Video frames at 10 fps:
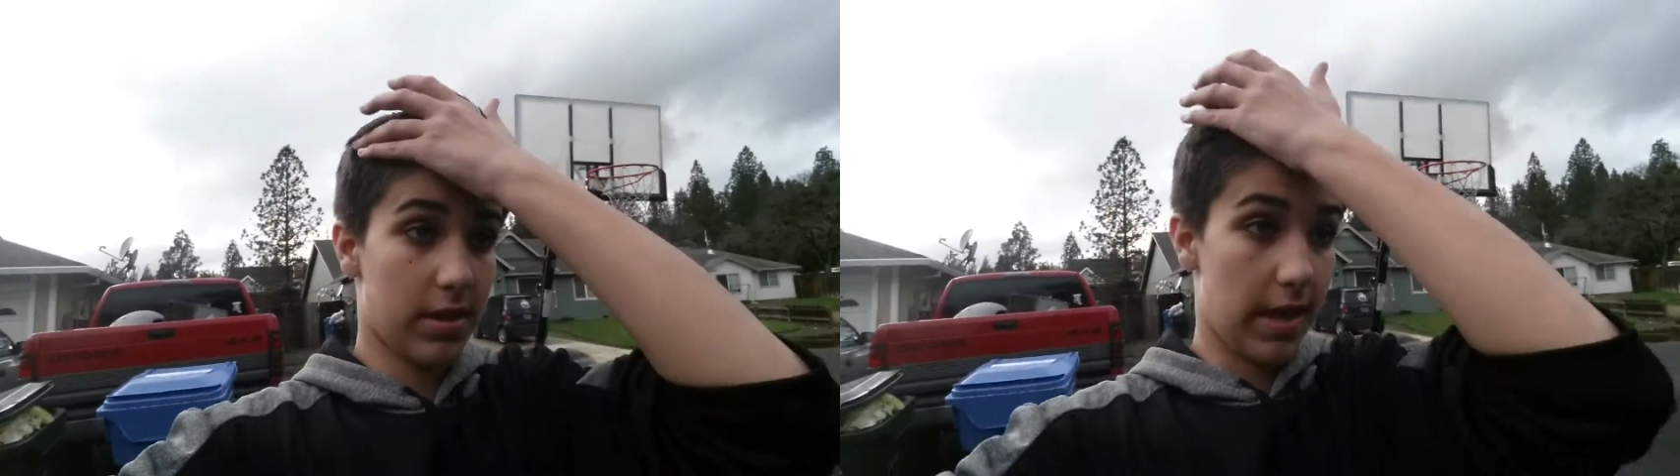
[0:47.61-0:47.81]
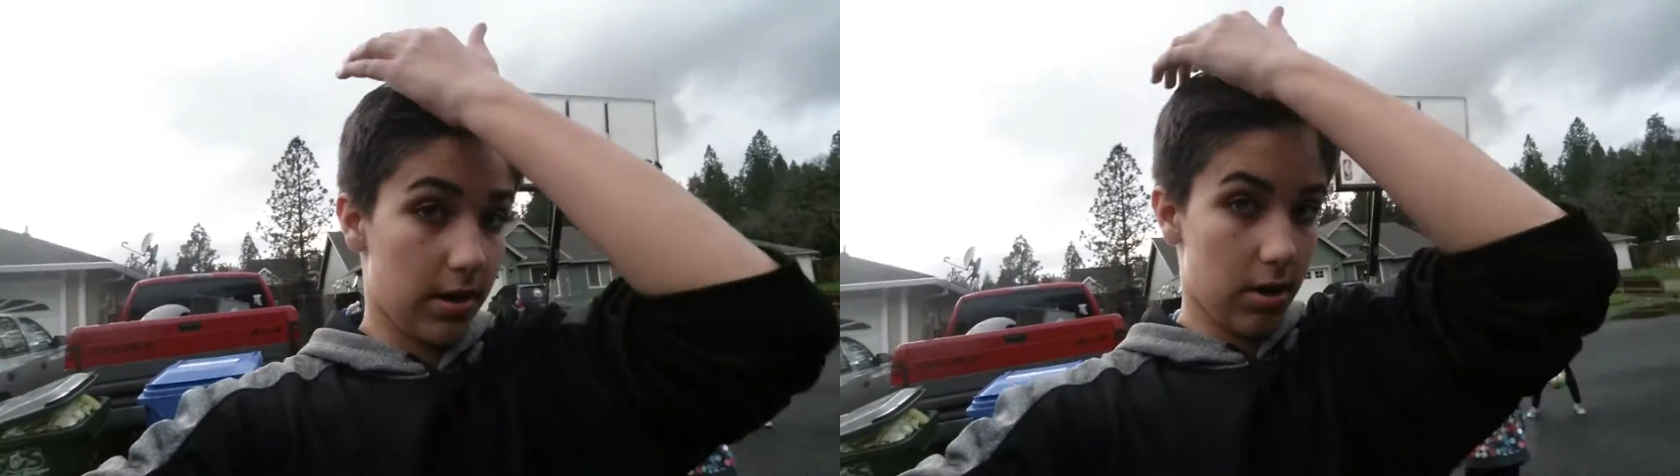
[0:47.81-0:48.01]

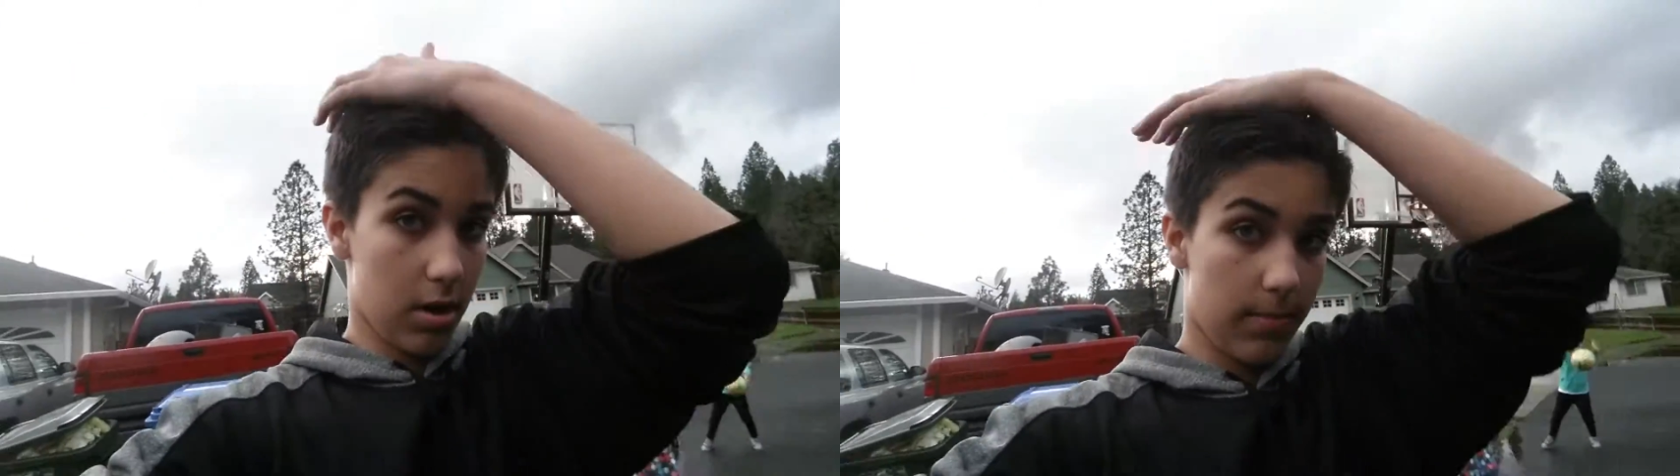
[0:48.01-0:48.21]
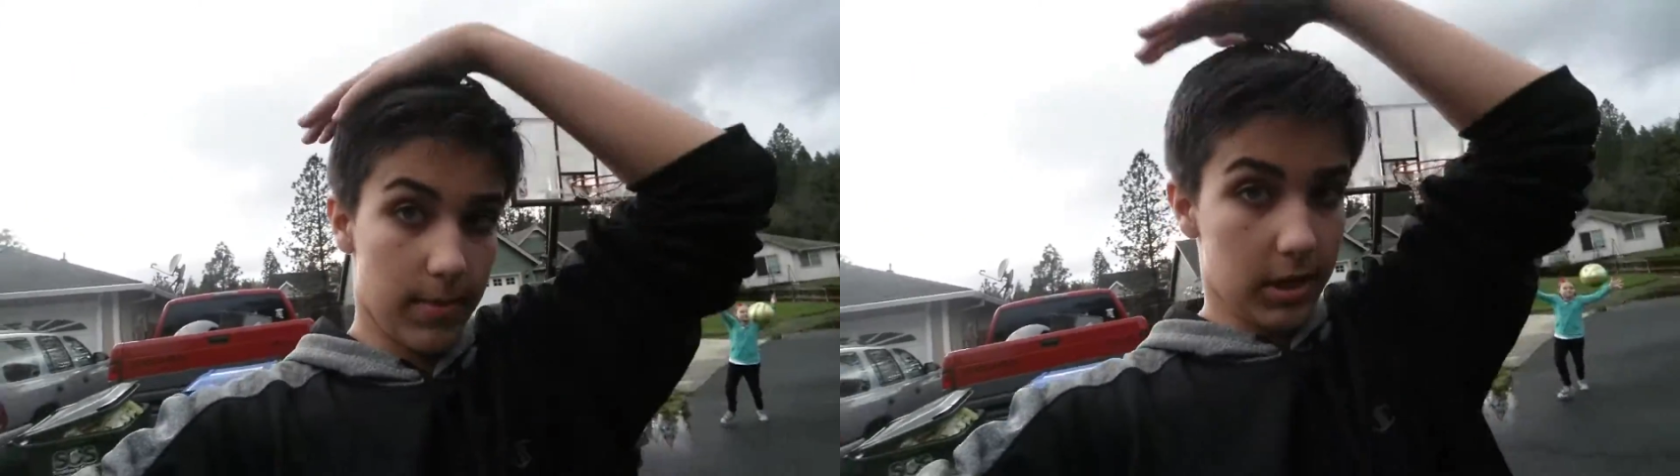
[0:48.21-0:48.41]
that
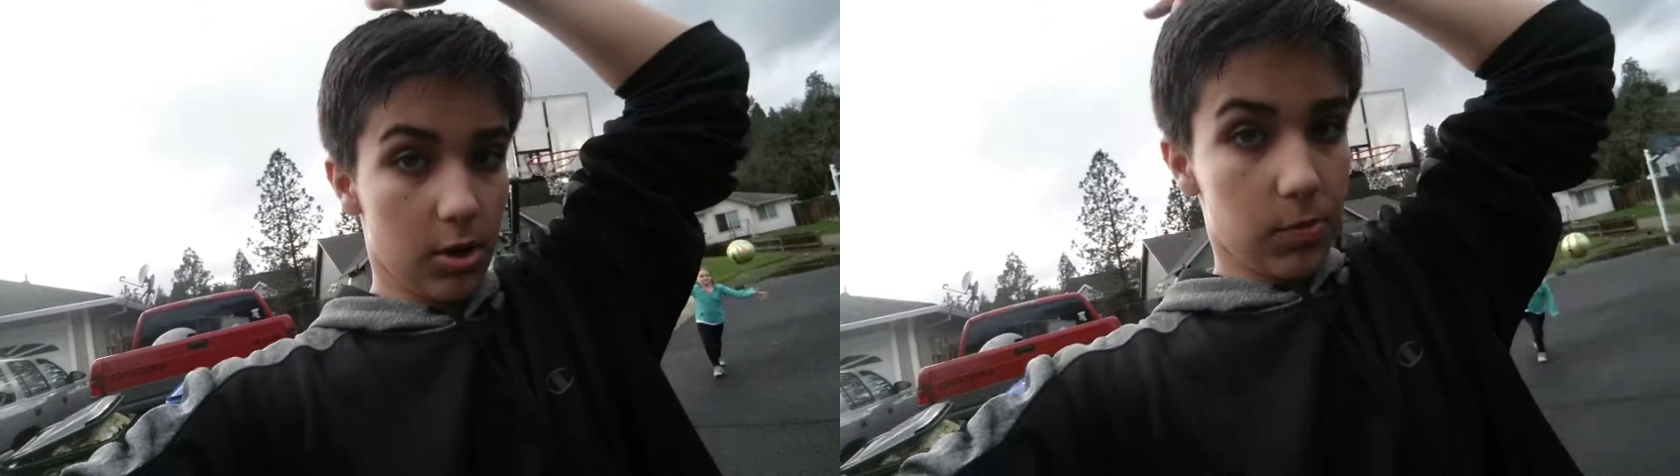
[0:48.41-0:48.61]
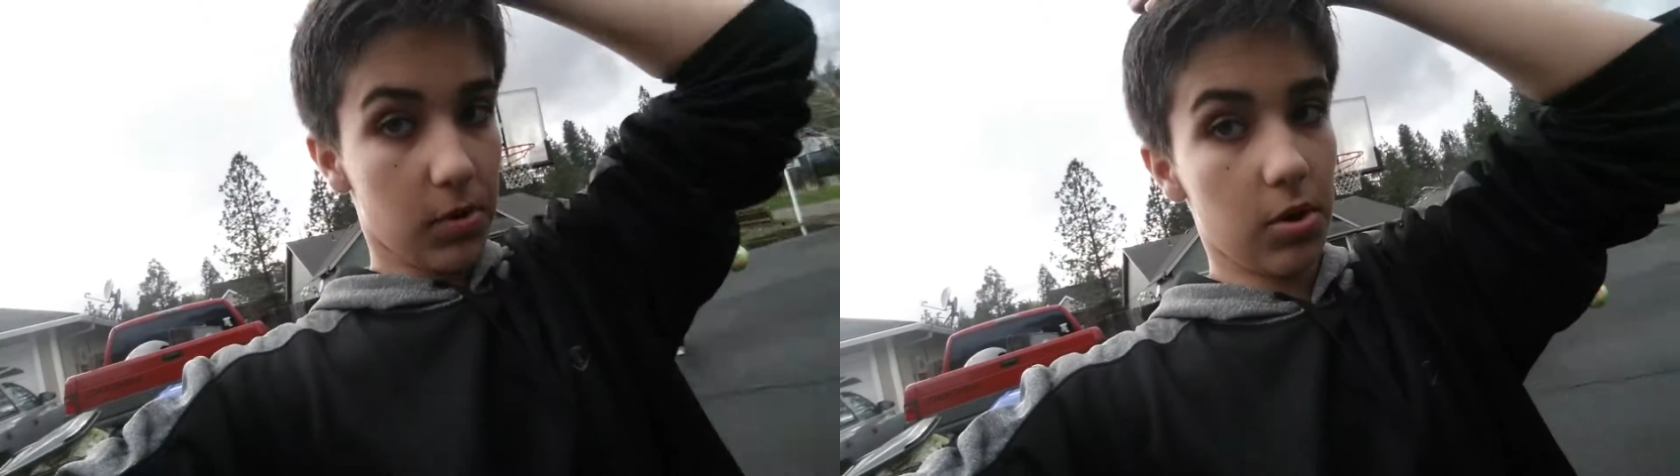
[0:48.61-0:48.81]
are on my
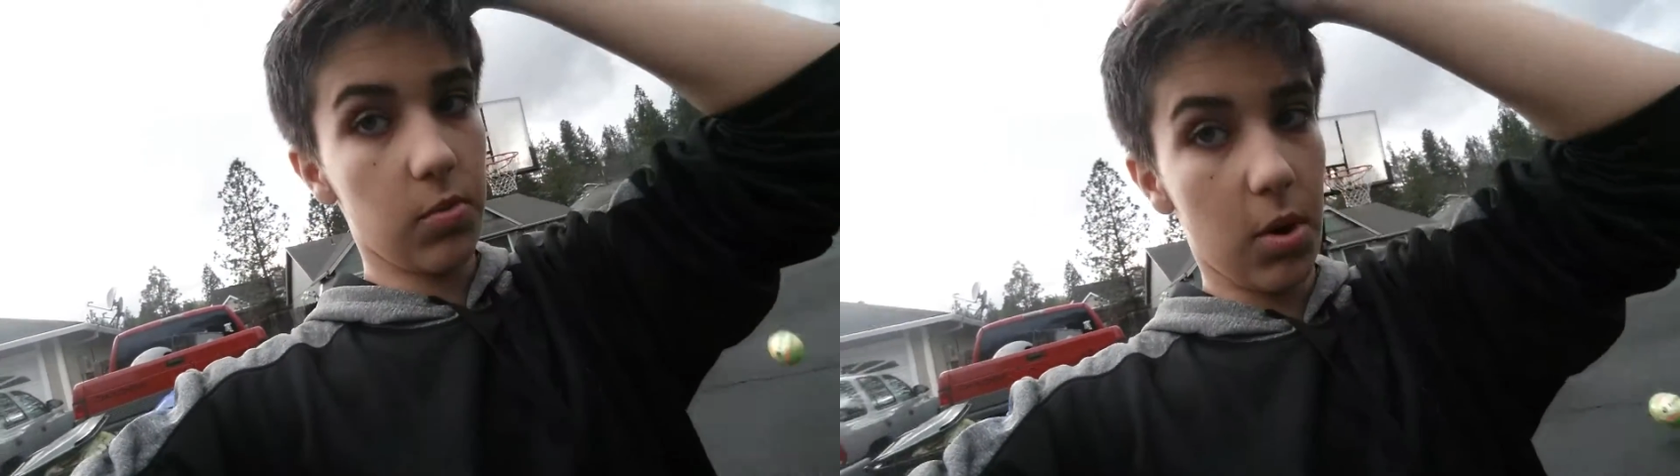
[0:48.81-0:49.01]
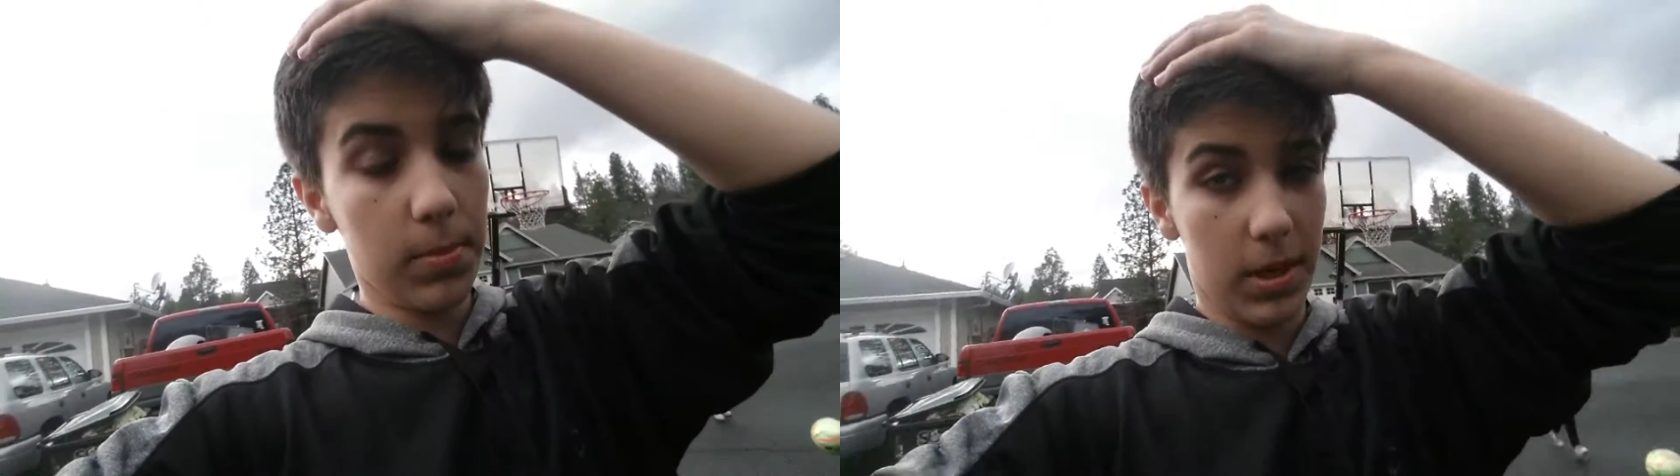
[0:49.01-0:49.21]

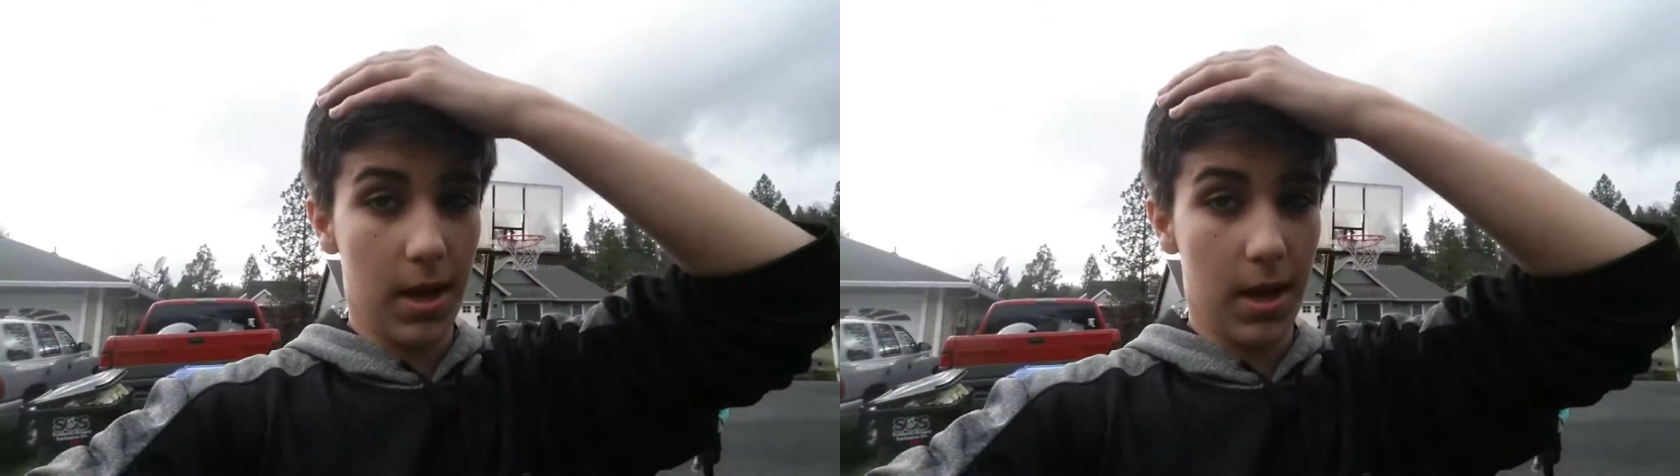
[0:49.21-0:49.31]
GoPro won't